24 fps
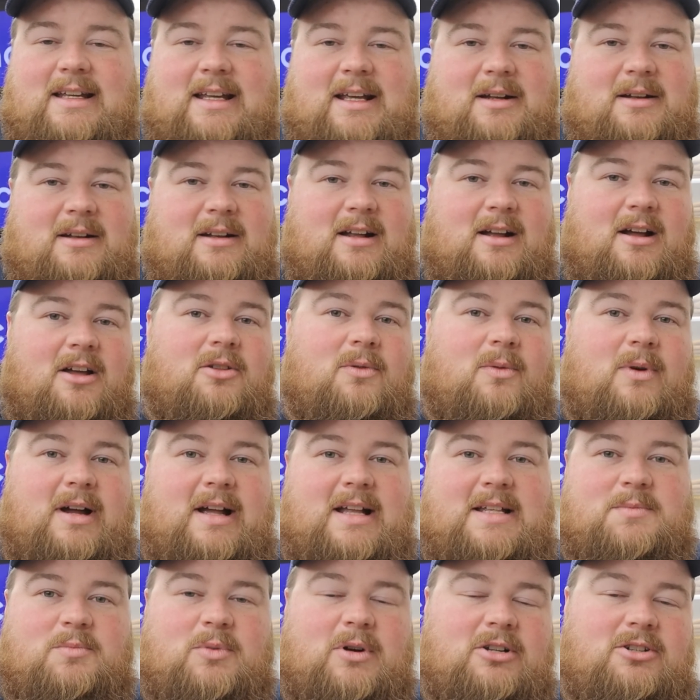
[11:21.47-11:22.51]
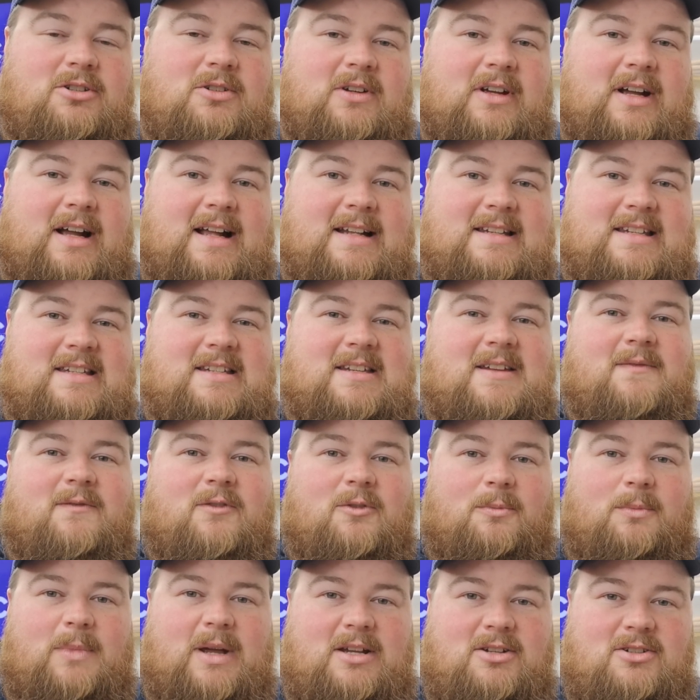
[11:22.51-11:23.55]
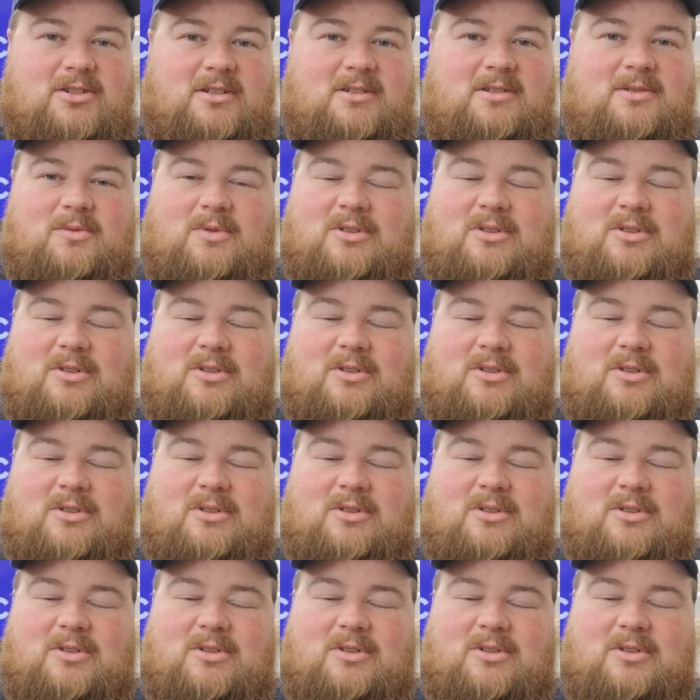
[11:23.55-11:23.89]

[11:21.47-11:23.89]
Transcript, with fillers: and otherwise brought you guys this information,